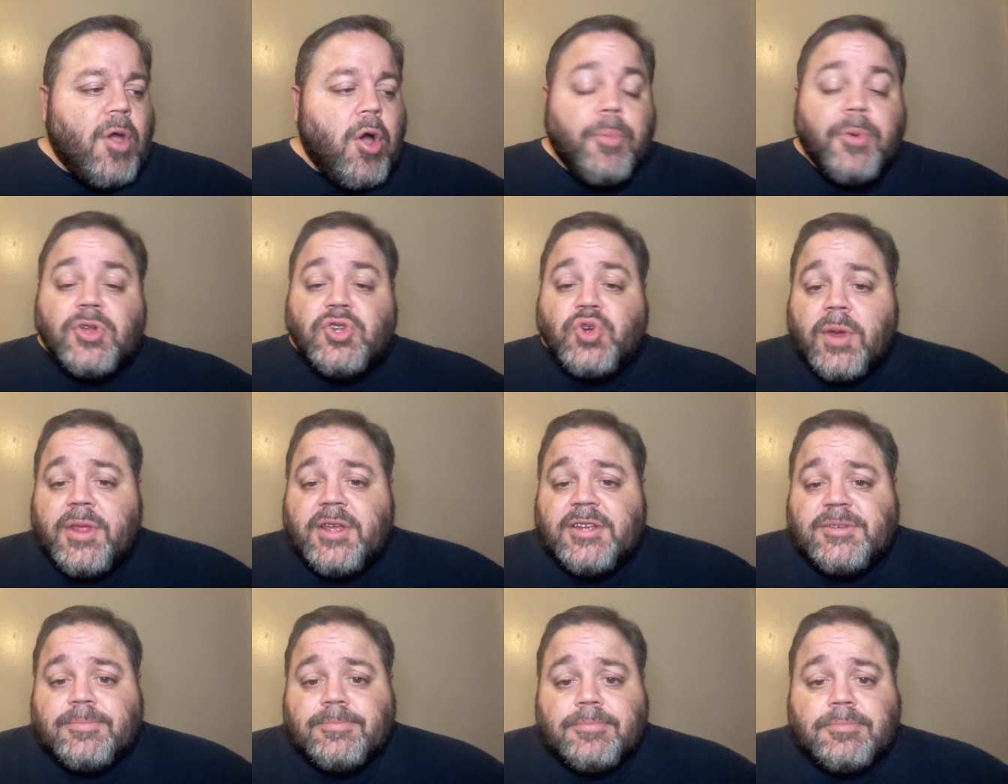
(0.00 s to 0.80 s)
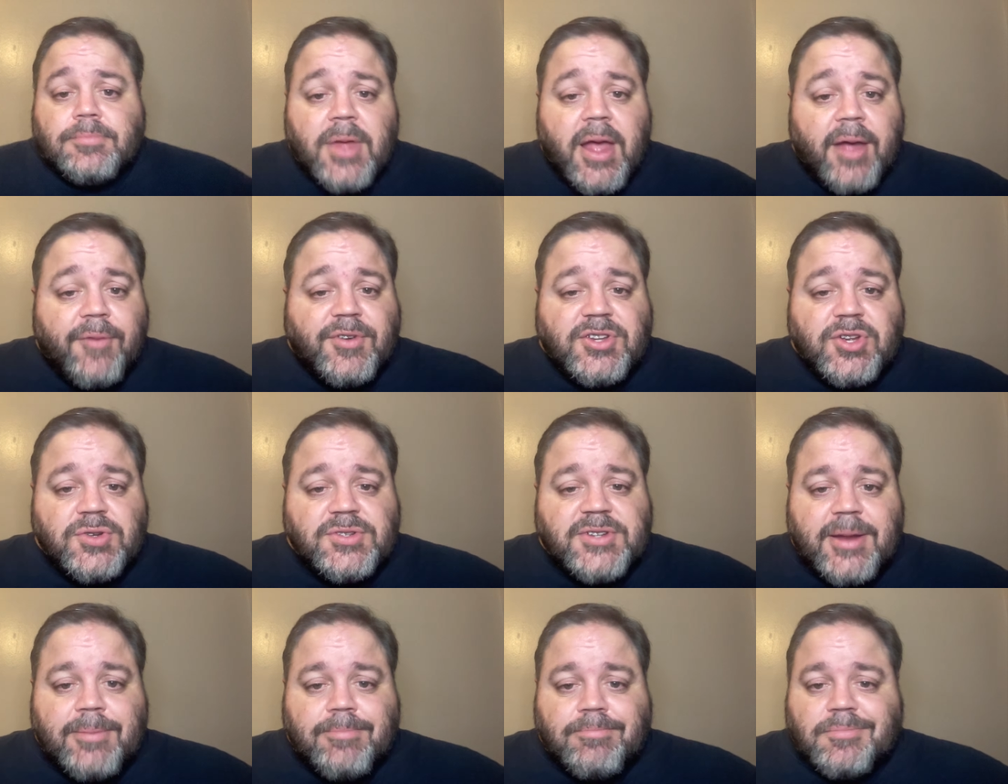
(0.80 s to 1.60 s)
hope you enjoy this every
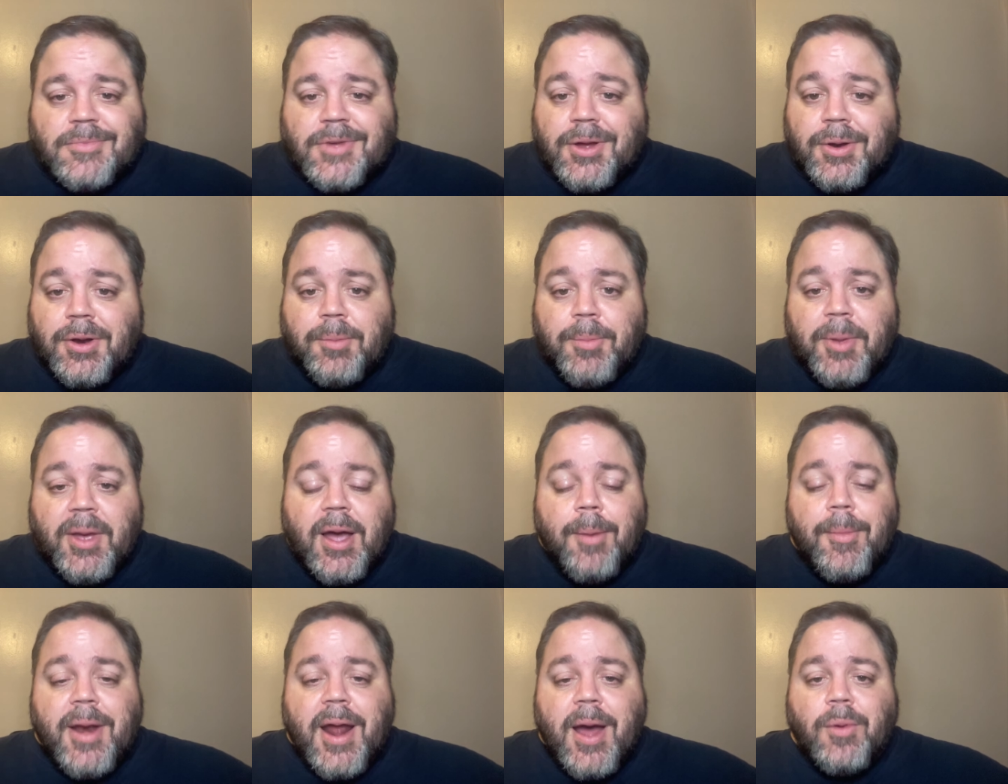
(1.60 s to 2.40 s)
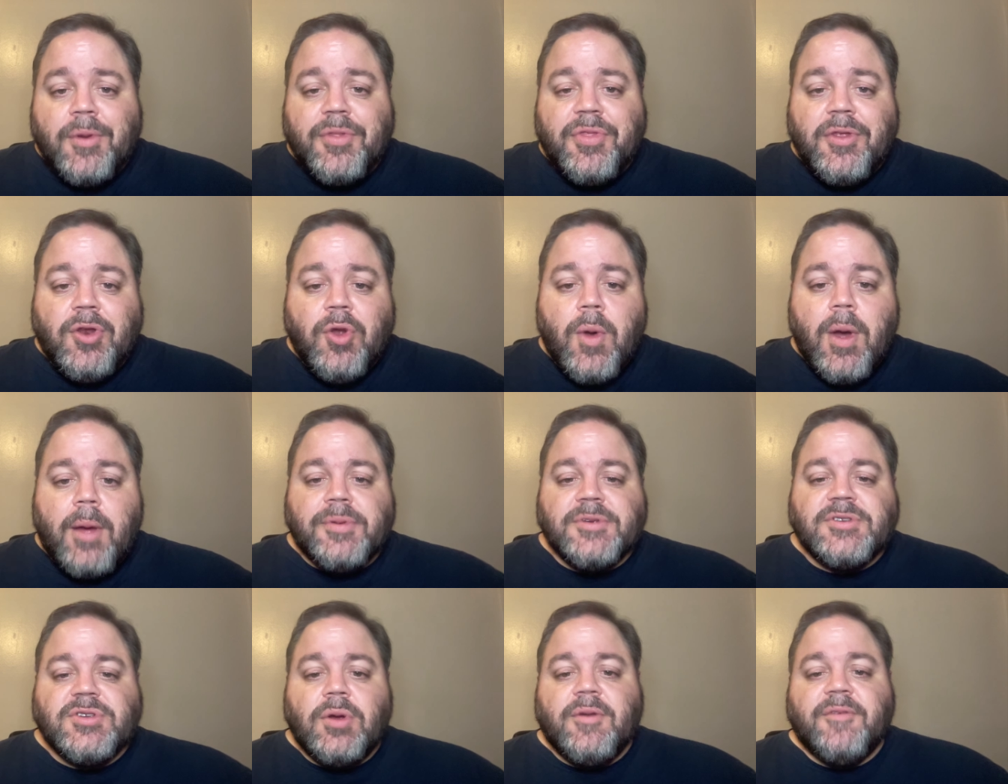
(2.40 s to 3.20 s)
tuesday we're going to be coming out with a new
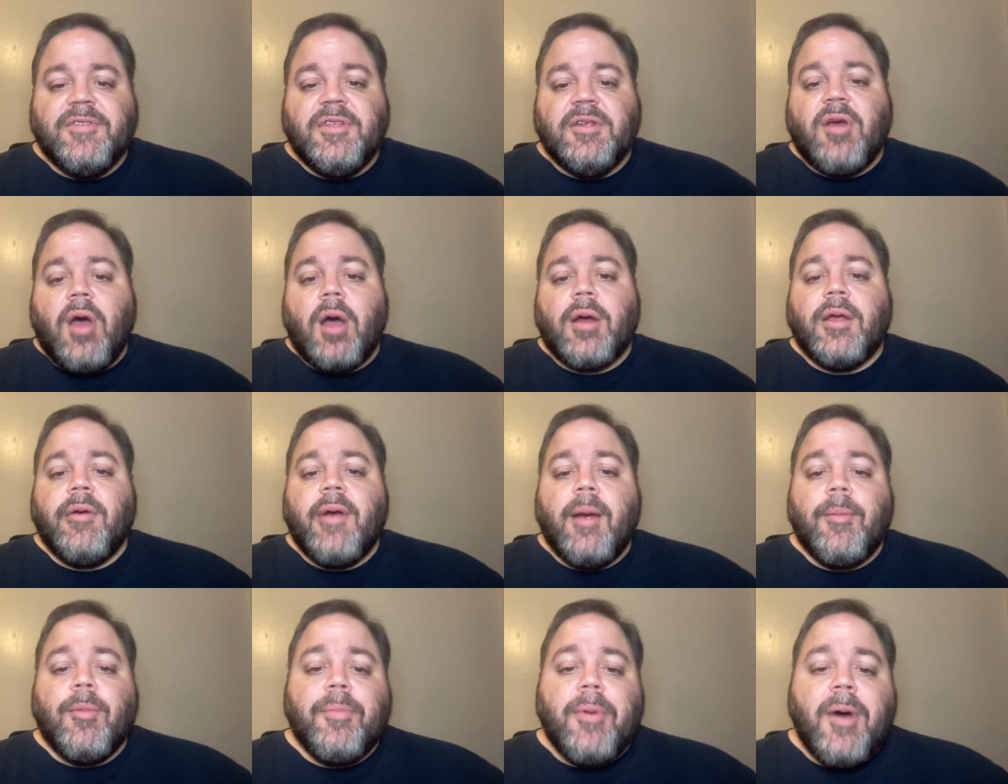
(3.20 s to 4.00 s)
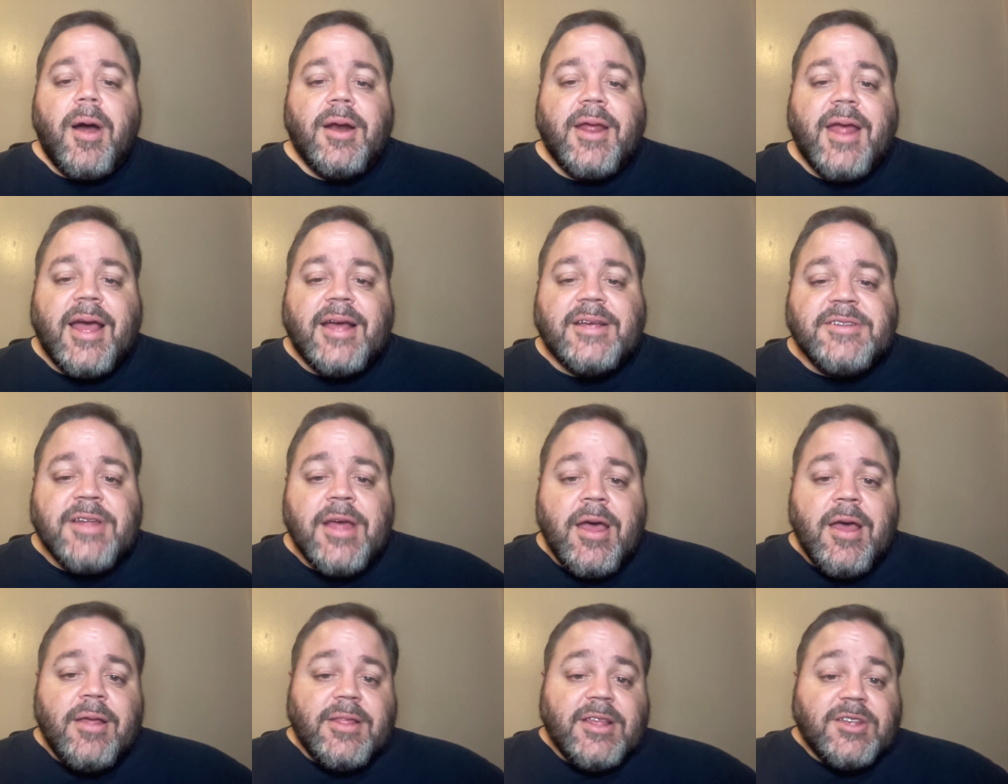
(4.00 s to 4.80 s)
episode of the talking grammer podcast
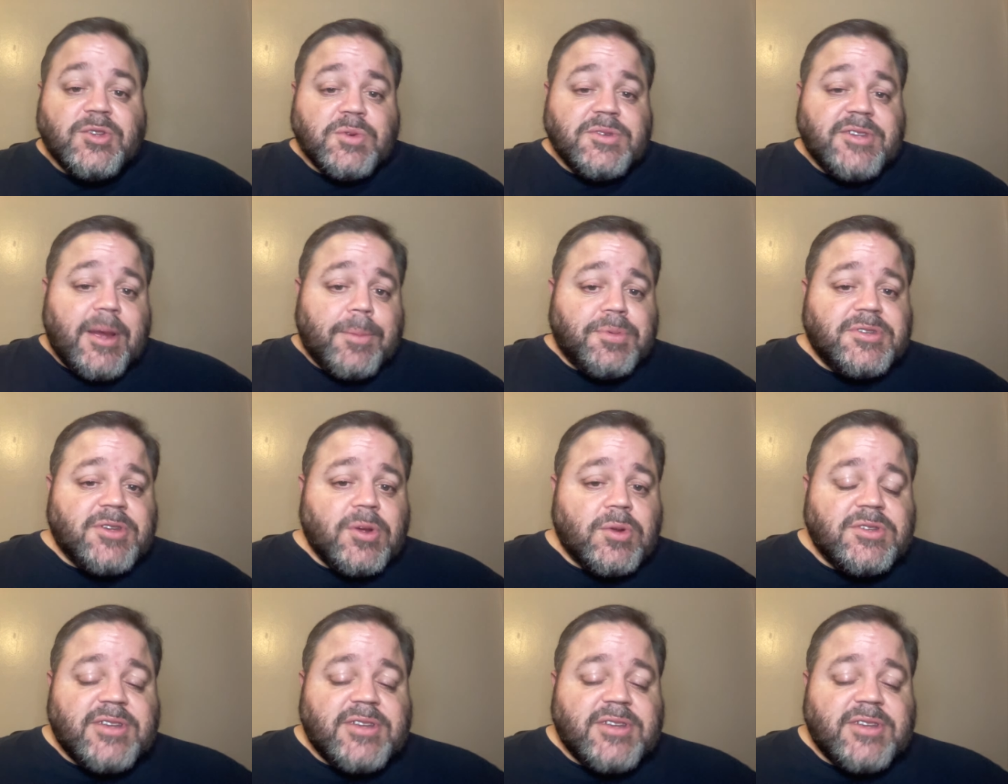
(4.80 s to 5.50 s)
this was episode